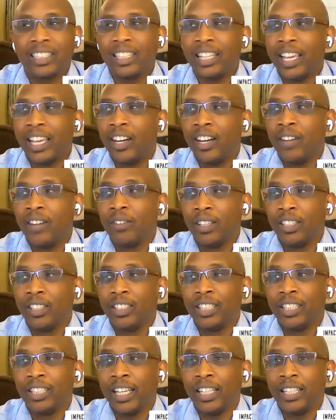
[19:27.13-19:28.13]
layer of
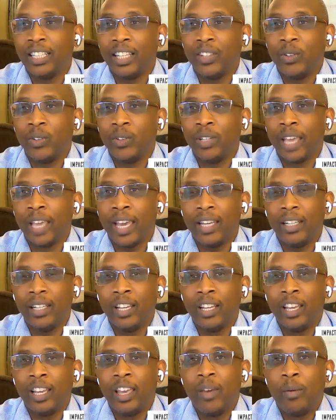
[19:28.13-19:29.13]
understanding that you get
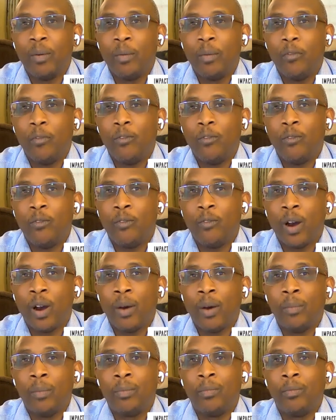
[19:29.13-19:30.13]

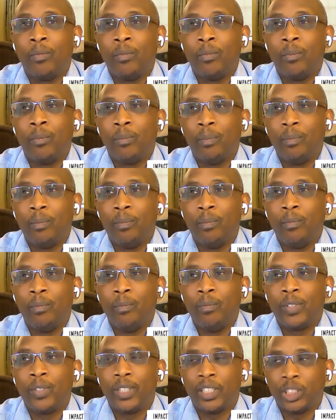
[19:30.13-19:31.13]
from
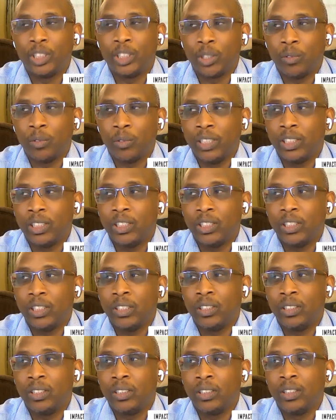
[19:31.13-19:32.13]

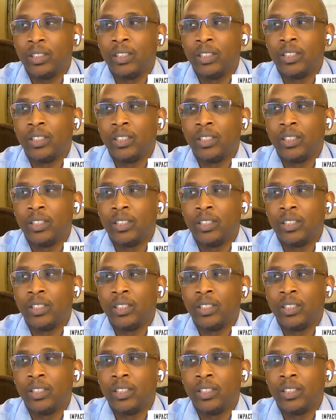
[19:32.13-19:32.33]
situational